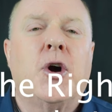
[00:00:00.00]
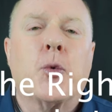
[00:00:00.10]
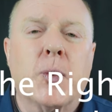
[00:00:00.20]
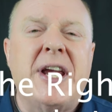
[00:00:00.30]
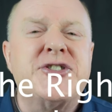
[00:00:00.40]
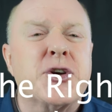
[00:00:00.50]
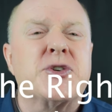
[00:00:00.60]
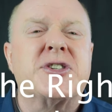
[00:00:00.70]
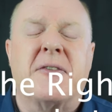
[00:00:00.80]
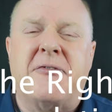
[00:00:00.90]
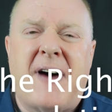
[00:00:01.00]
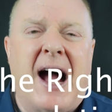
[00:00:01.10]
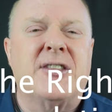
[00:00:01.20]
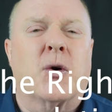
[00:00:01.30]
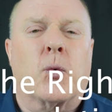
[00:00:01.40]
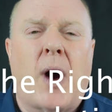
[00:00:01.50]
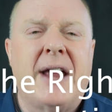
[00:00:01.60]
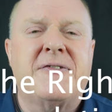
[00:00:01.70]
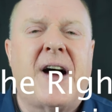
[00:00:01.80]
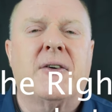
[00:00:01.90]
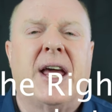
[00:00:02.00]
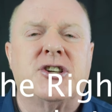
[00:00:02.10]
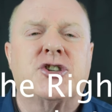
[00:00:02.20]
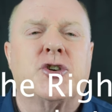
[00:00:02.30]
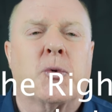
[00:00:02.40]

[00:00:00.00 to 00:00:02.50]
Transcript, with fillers: Research to find the right foundation